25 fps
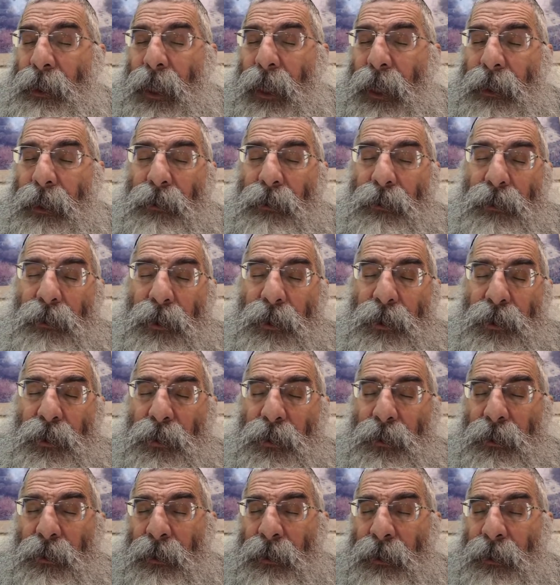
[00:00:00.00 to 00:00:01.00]
and there's a
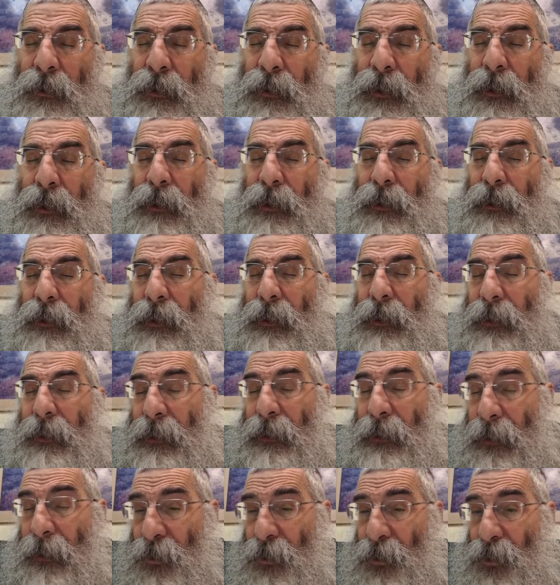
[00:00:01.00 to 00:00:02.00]
certain
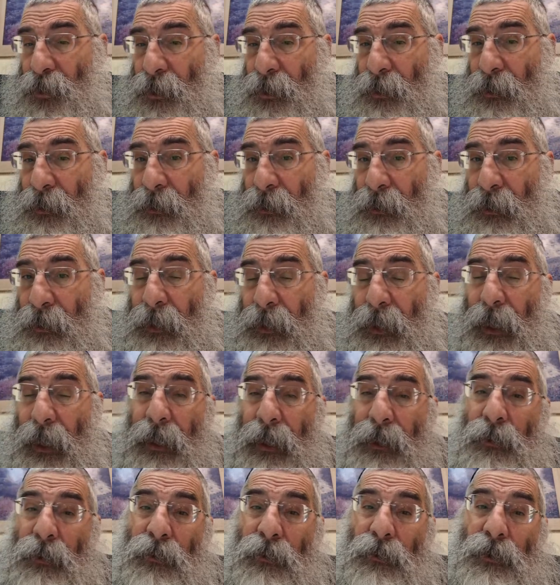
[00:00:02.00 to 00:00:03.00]
condition
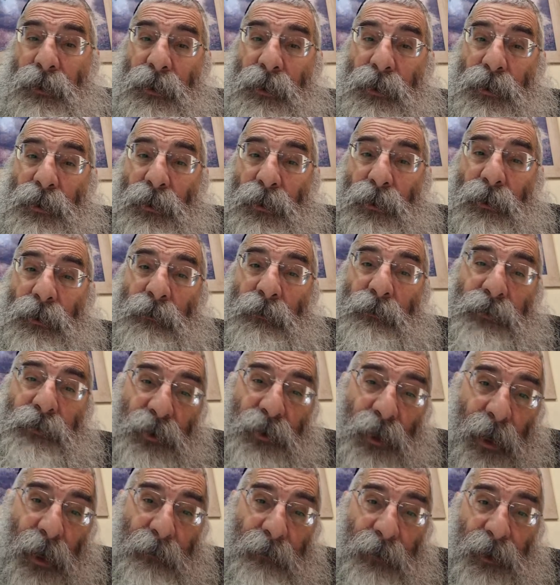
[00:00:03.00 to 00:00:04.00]
and there's a certain
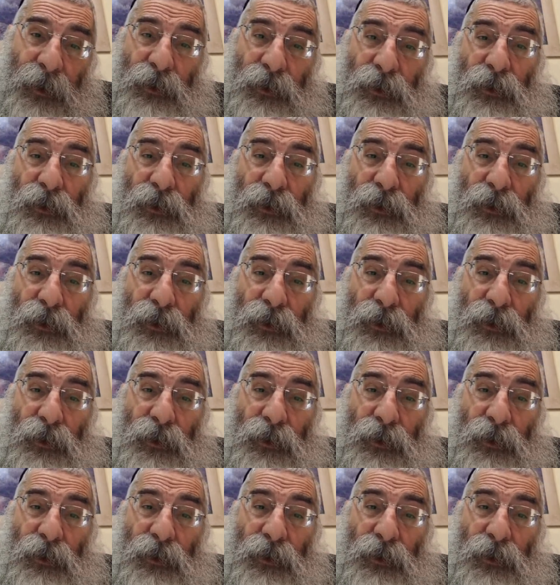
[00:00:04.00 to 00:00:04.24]
promise.